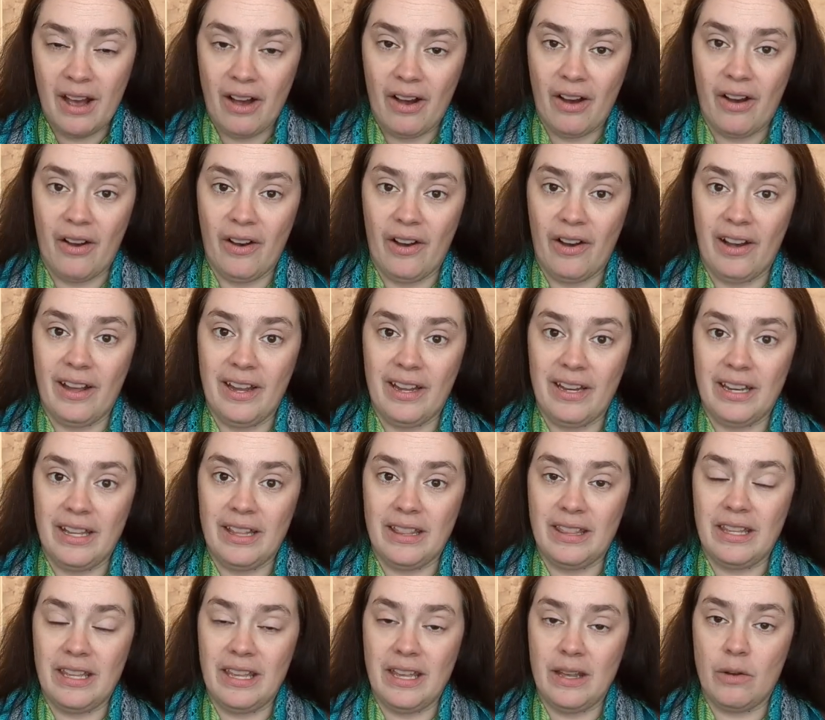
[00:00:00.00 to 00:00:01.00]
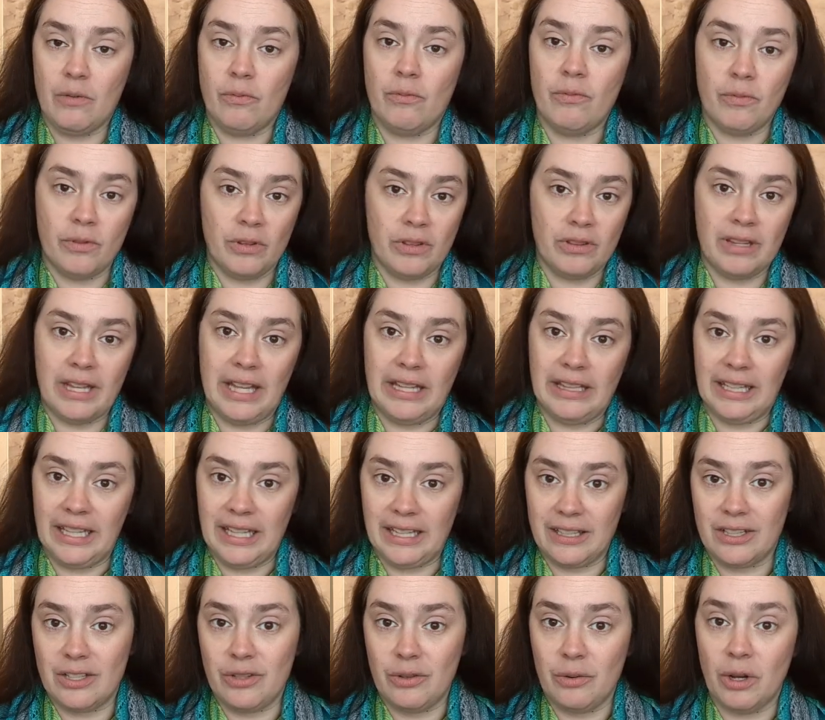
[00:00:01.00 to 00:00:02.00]
that
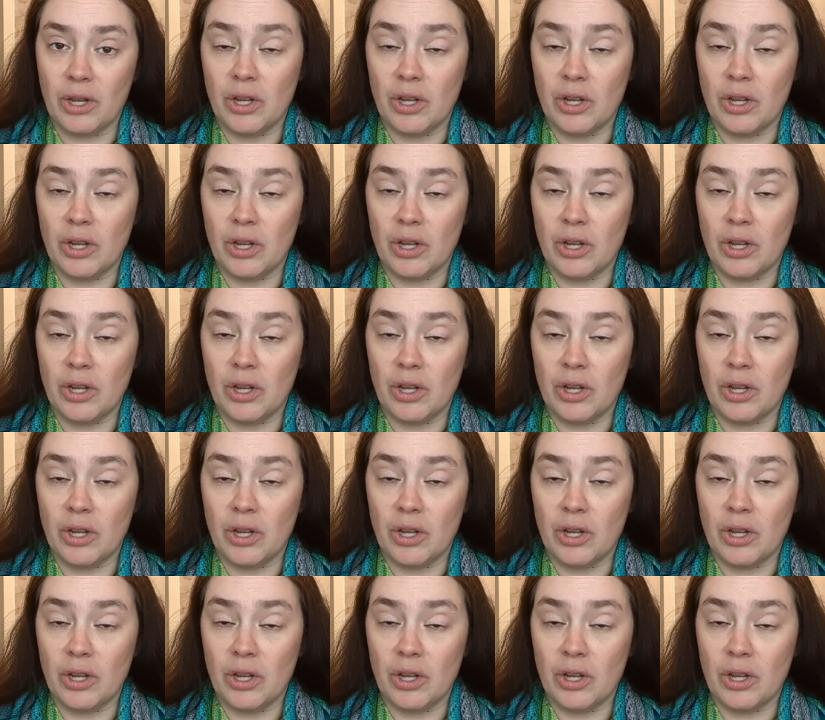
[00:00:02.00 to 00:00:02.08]
links to